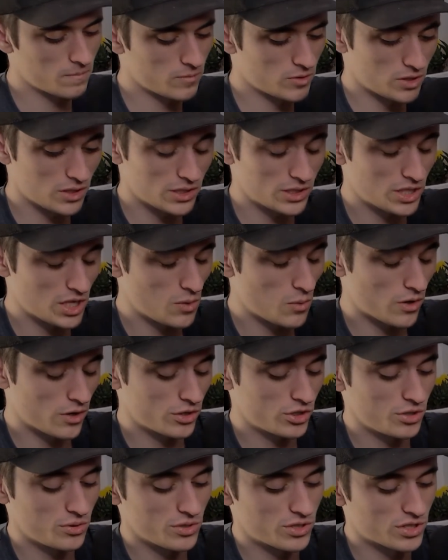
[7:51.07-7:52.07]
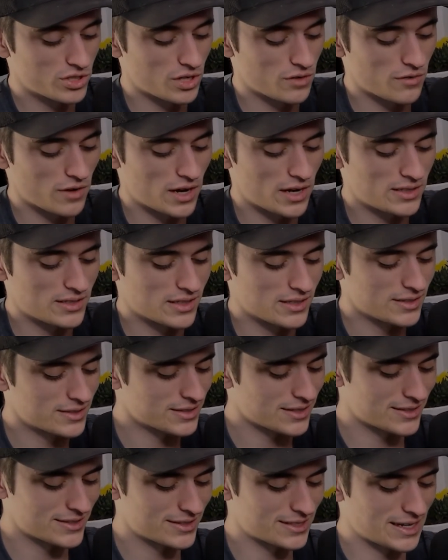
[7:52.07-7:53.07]
So let's say you want to shoot sunrise and
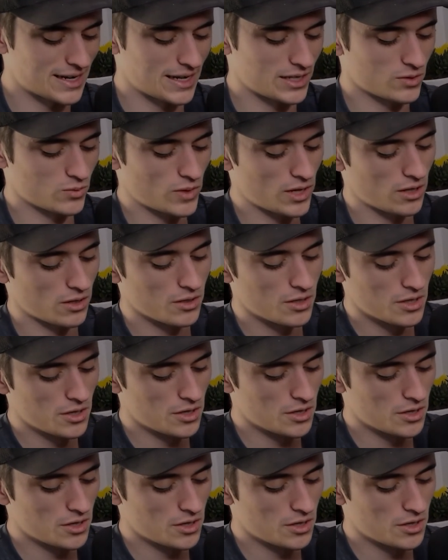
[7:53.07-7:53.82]
sunset as well.